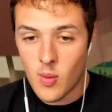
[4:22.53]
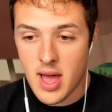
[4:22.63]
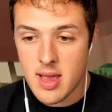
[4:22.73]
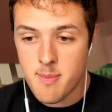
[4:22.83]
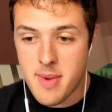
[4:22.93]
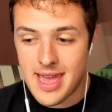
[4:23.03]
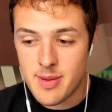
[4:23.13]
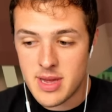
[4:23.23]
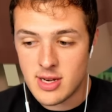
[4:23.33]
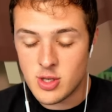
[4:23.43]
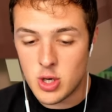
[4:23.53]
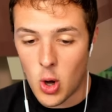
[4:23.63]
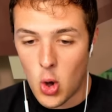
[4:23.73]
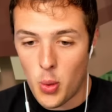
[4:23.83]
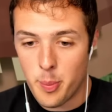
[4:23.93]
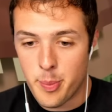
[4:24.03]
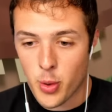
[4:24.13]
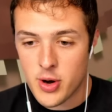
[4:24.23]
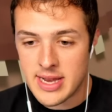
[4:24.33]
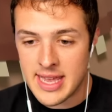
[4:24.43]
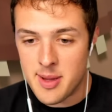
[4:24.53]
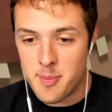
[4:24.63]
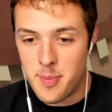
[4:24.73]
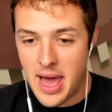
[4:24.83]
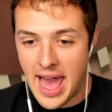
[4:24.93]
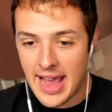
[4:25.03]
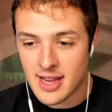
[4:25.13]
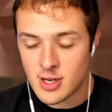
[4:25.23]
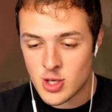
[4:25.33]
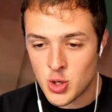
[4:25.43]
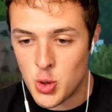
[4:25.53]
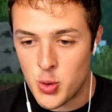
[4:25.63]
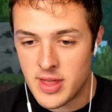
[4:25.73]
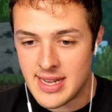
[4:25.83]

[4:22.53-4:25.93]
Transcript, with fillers: wait, maybe don't bring him back to the